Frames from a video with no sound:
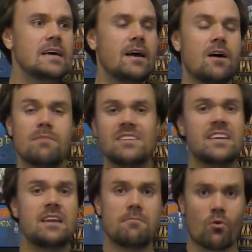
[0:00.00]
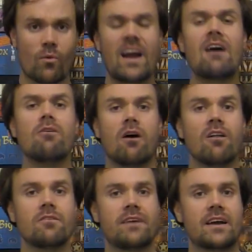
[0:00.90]
uh, maintaining morale, all
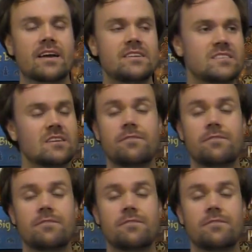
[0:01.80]
of that kind of stuff